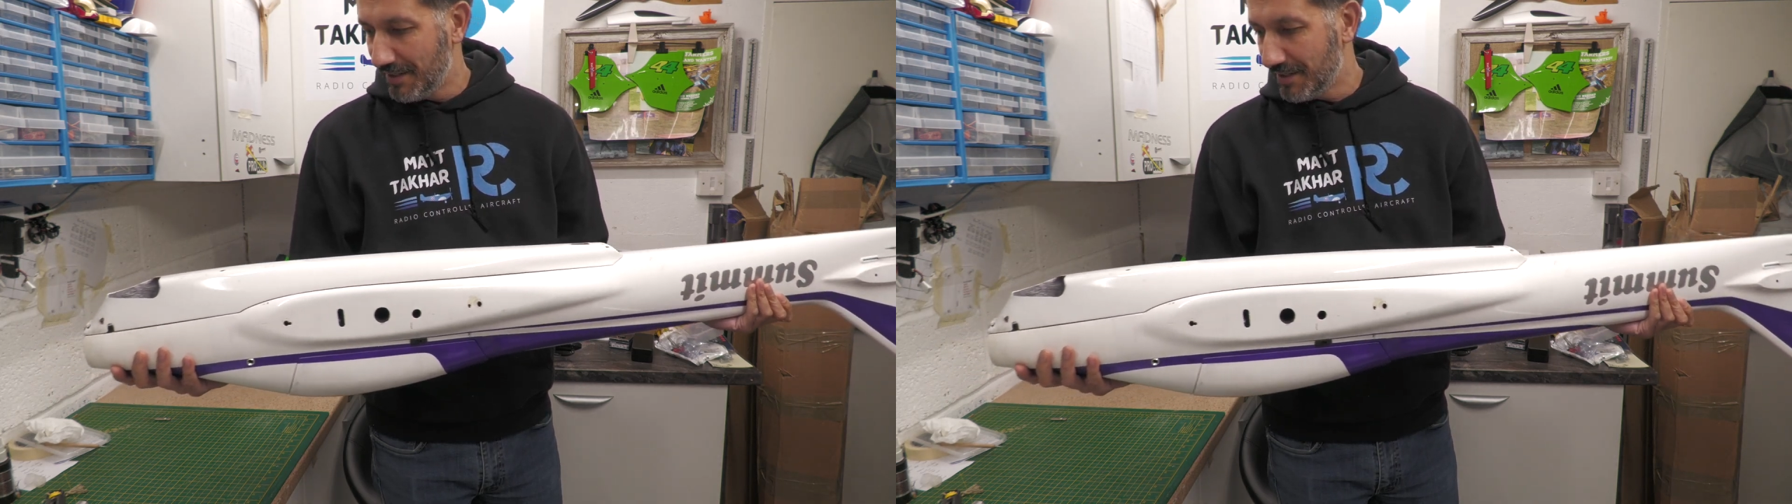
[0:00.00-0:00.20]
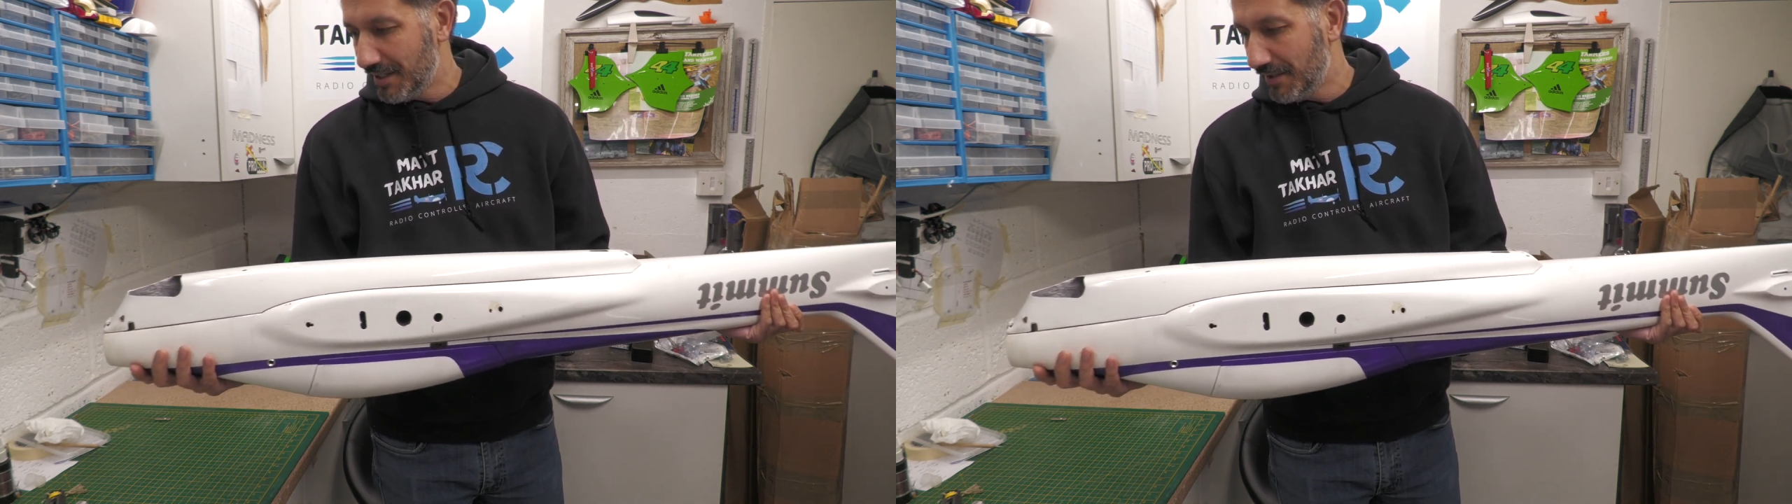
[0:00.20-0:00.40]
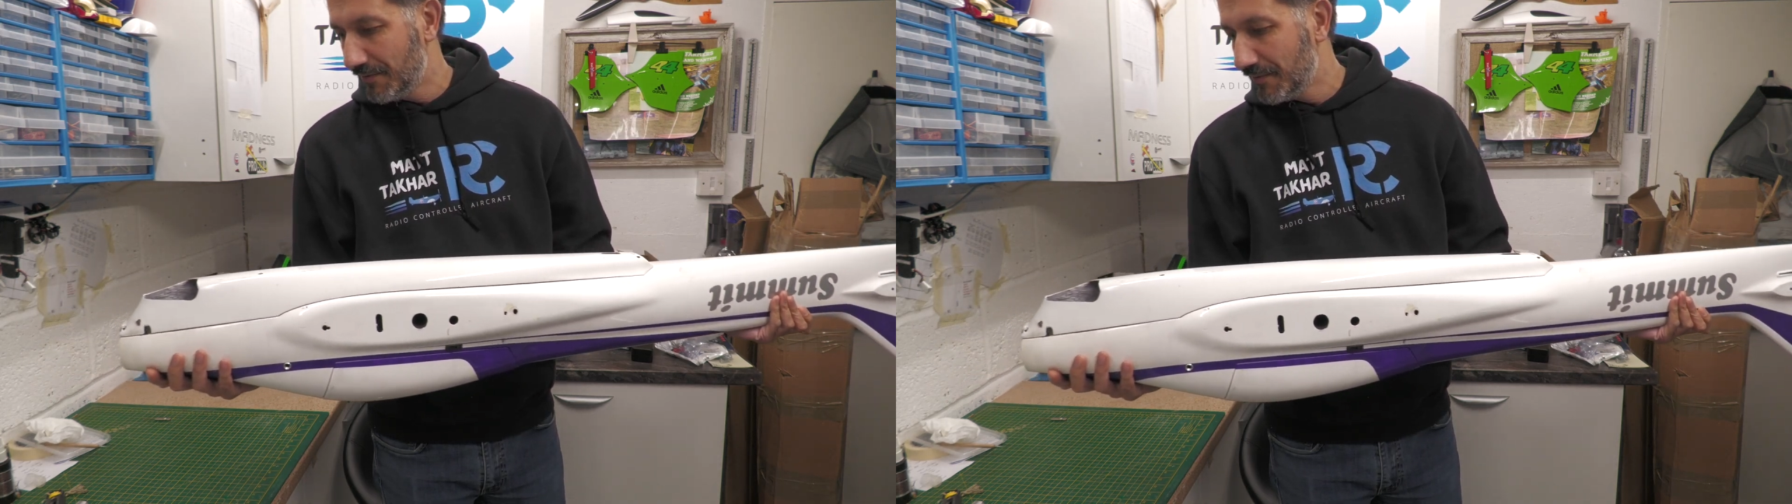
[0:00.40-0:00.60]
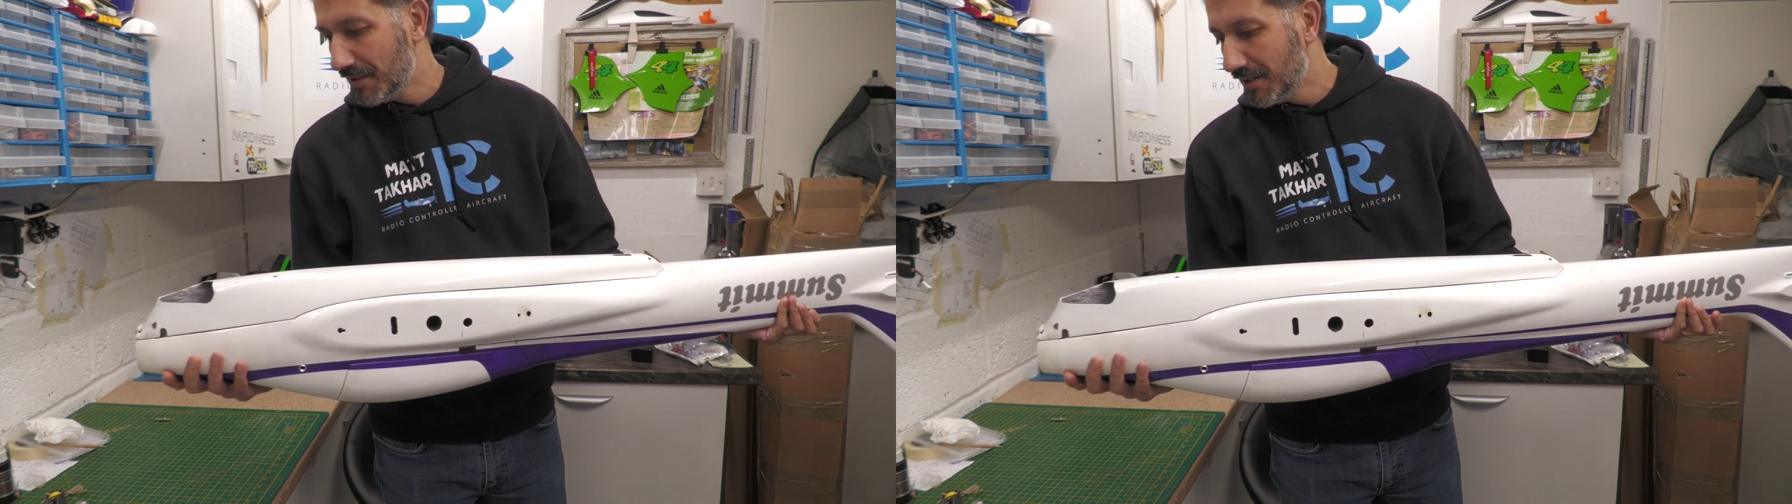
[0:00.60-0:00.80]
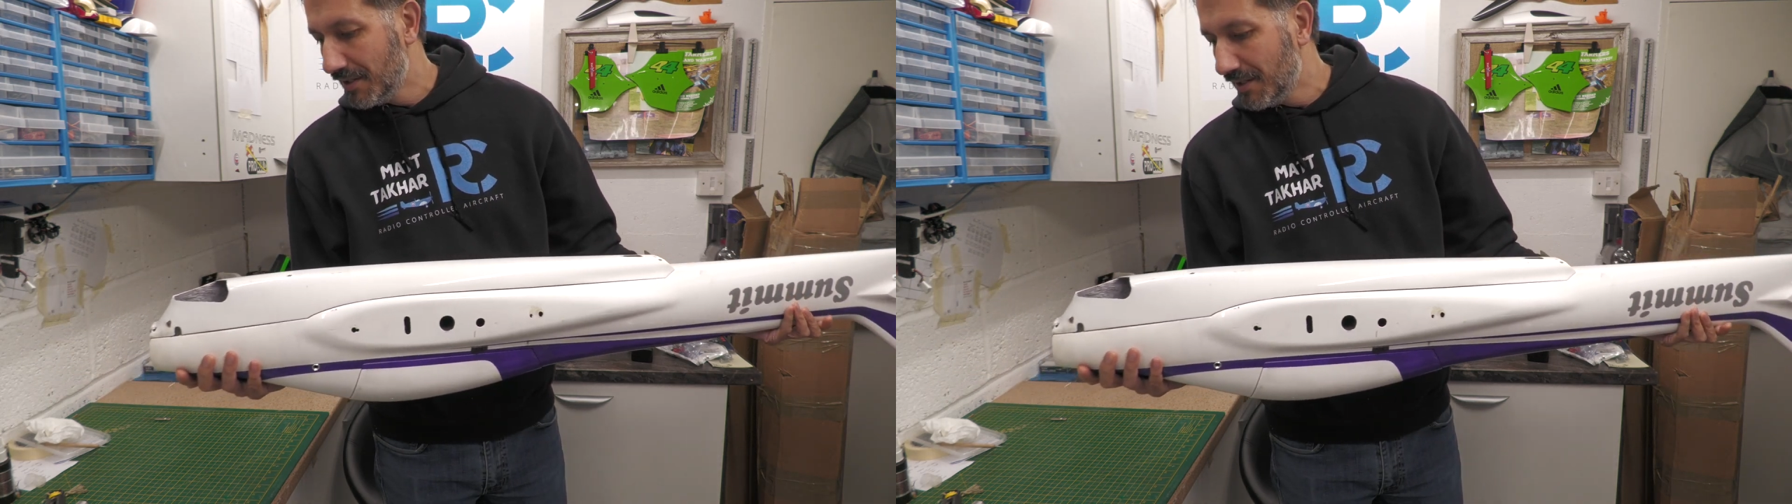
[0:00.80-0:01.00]
underneath.
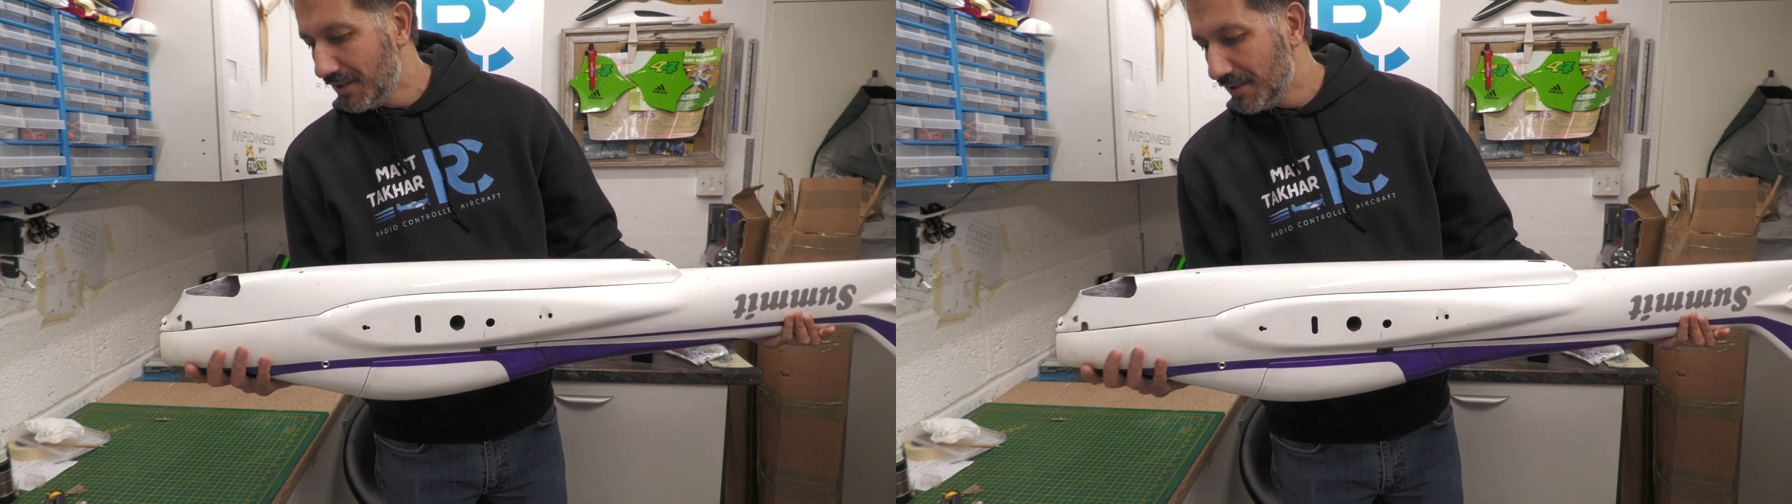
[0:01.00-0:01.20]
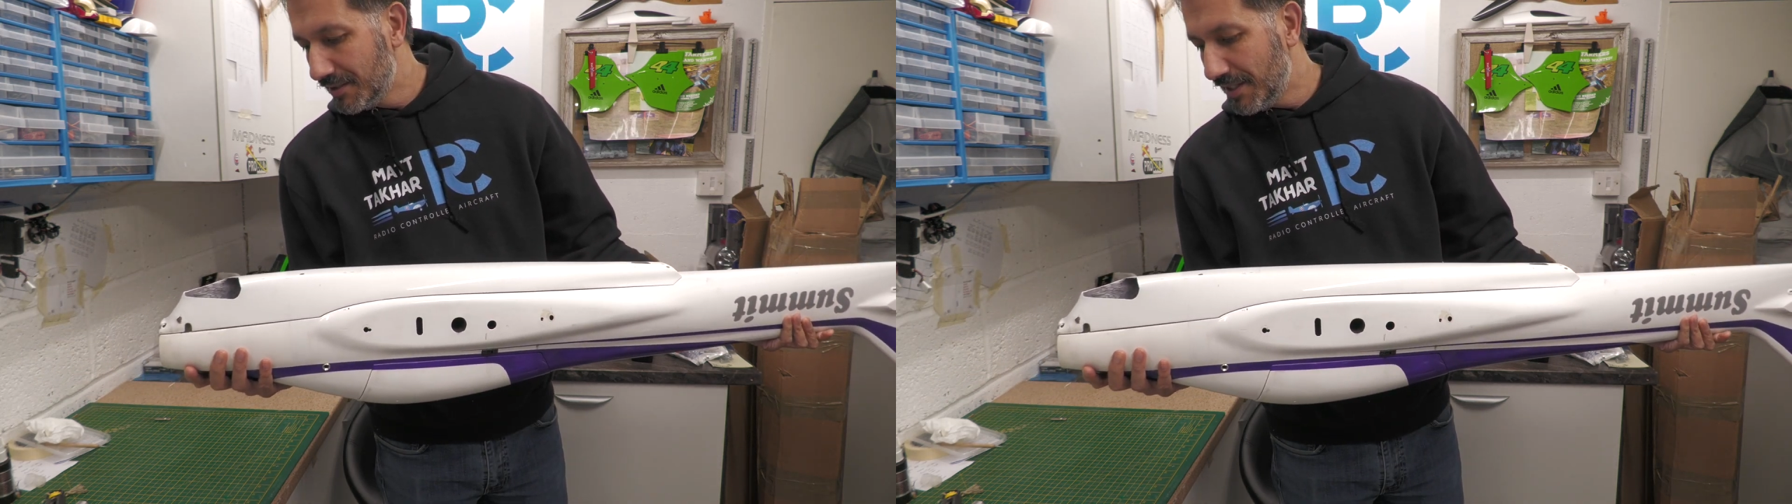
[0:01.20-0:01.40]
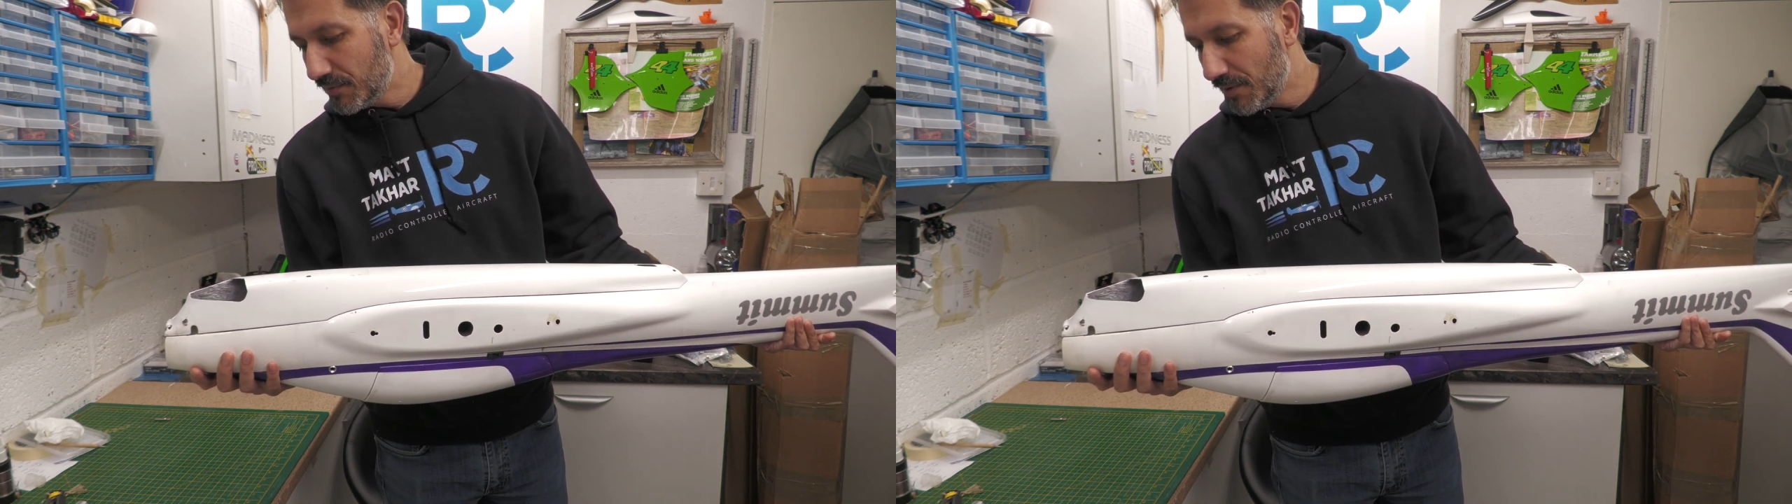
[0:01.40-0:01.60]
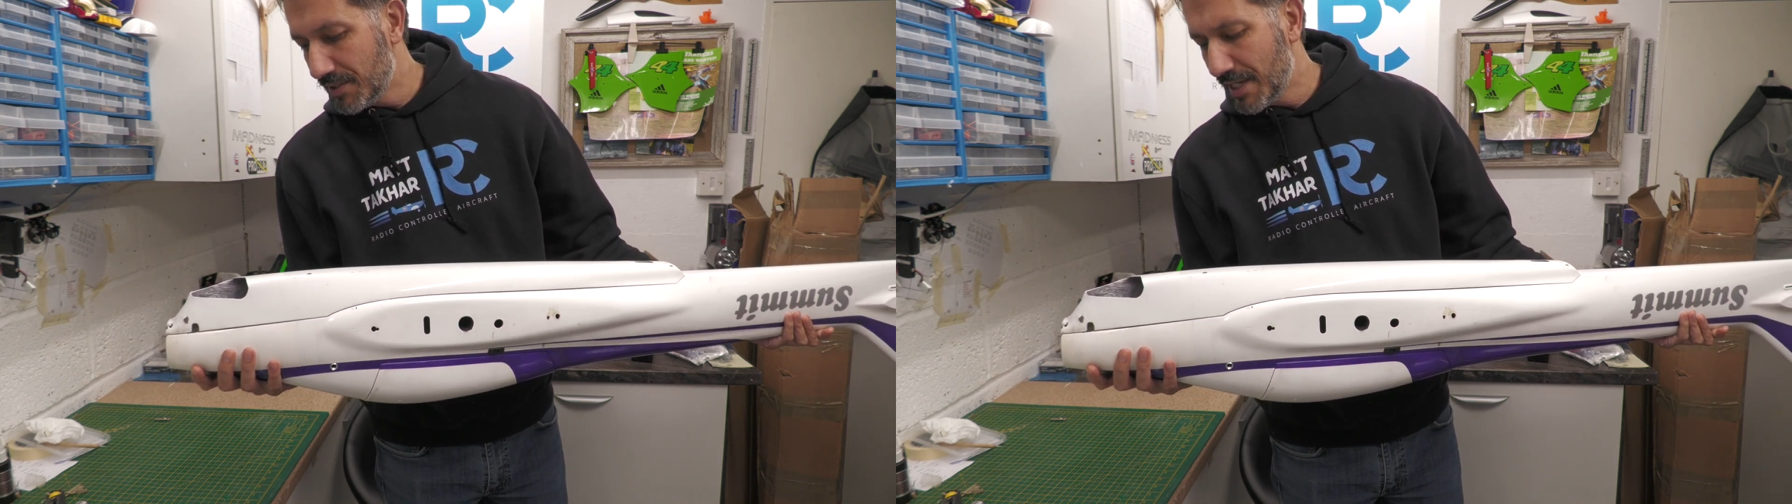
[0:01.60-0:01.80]
So this one's